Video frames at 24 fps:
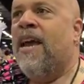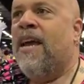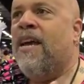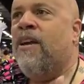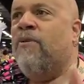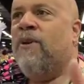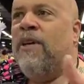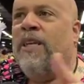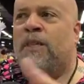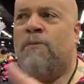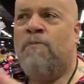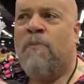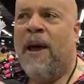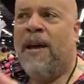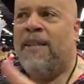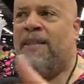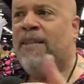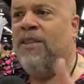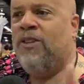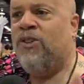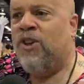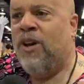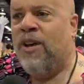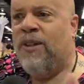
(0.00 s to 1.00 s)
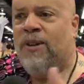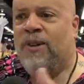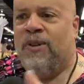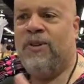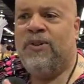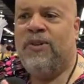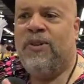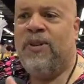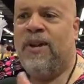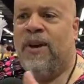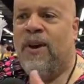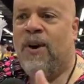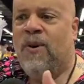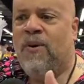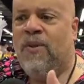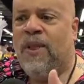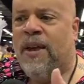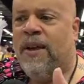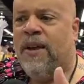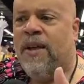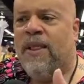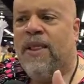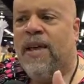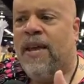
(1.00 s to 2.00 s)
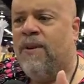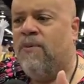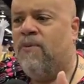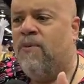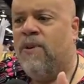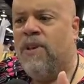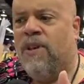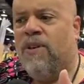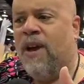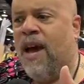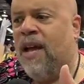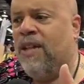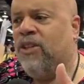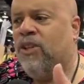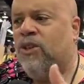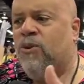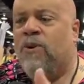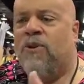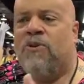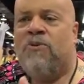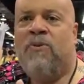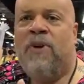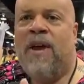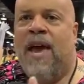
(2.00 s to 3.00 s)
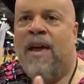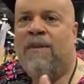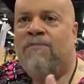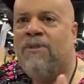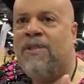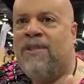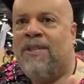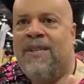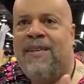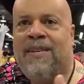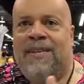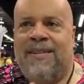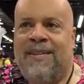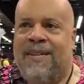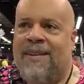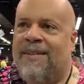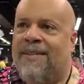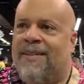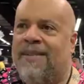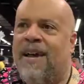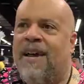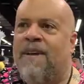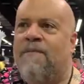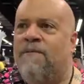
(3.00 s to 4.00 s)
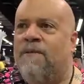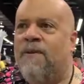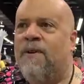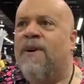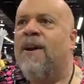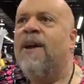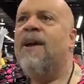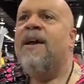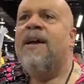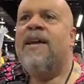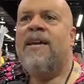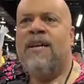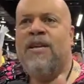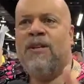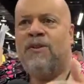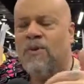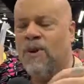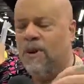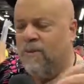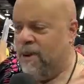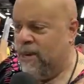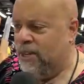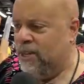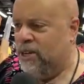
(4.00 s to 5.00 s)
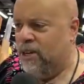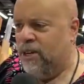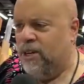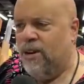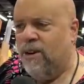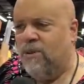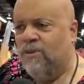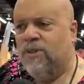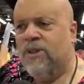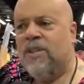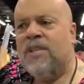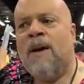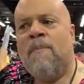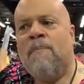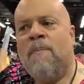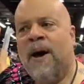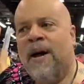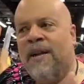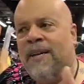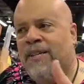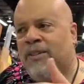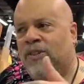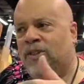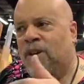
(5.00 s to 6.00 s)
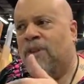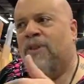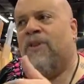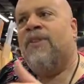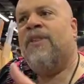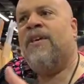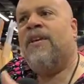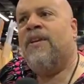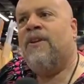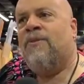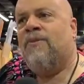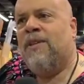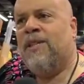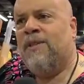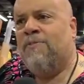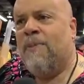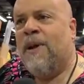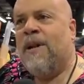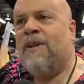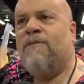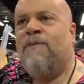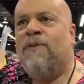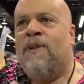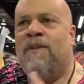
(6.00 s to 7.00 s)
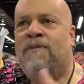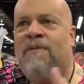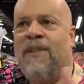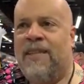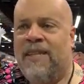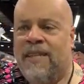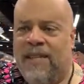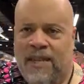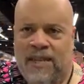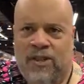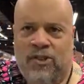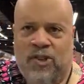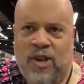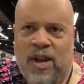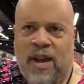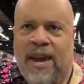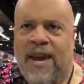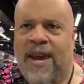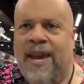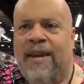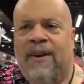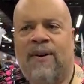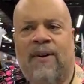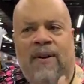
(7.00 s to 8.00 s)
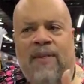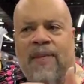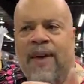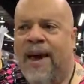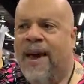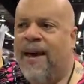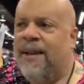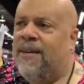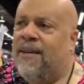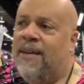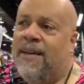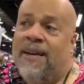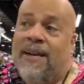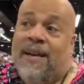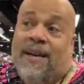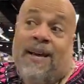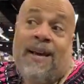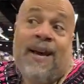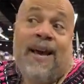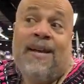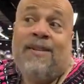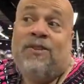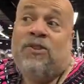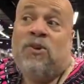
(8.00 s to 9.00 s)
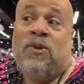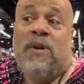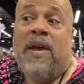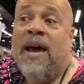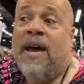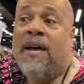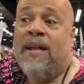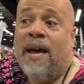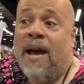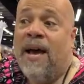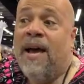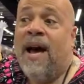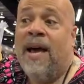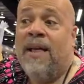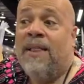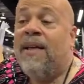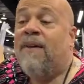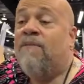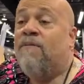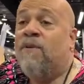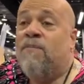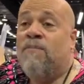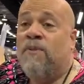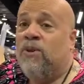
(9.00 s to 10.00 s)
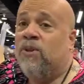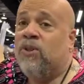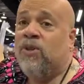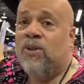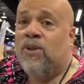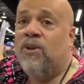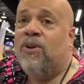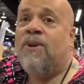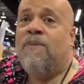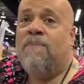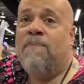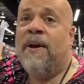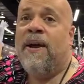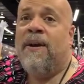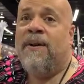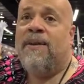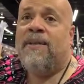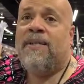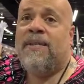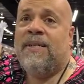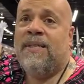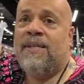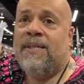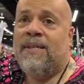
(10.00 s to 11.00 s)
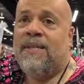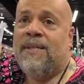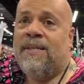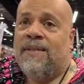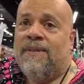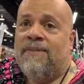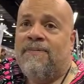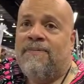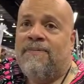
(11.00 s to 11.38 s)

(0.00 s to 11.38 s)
respect each other's. Like you got 2 or 3 MCs in a cipher. You just want to make sure you don't step on each other. That you're respectful of the DJ and all that. And so I love the musical comparisons.